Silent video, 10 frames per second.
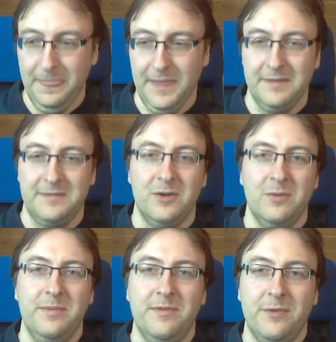So
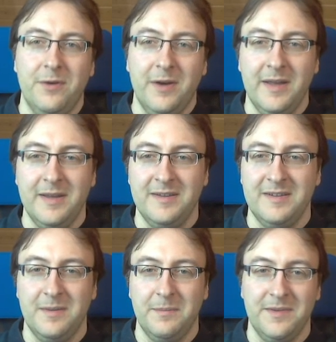beforehand,
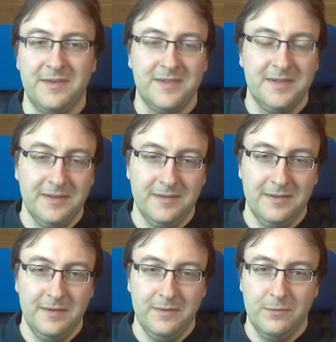
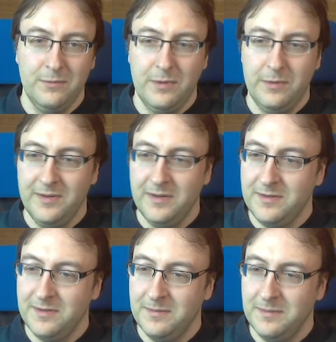where is
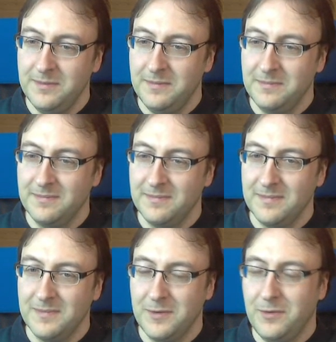it?
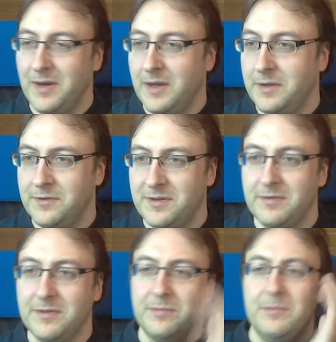Oh, I don't have
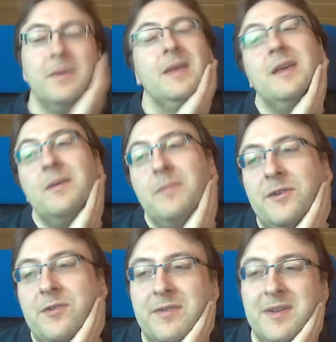a
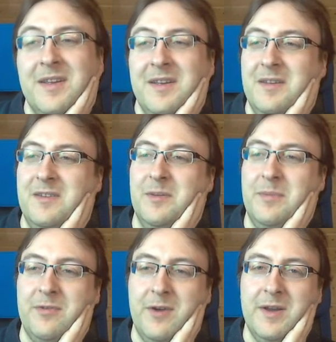picture of it. So
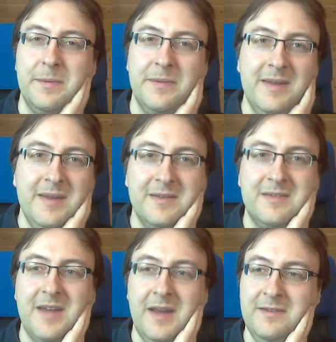beforehand, the
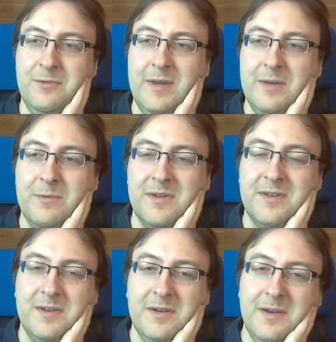start screen was
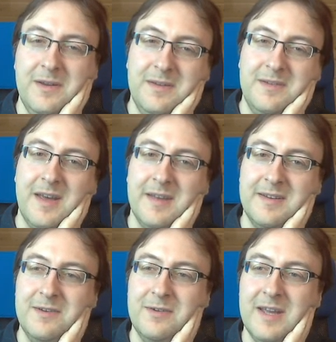
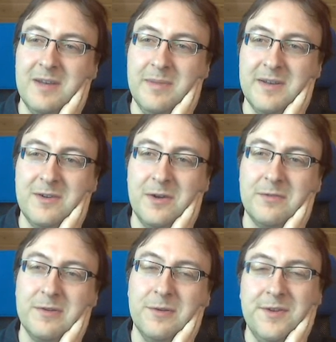starting to get a bit
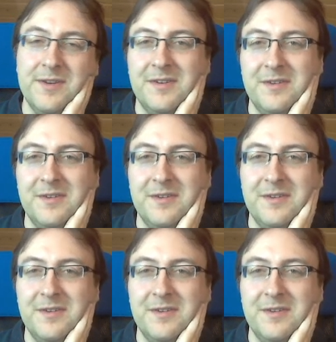convoluted.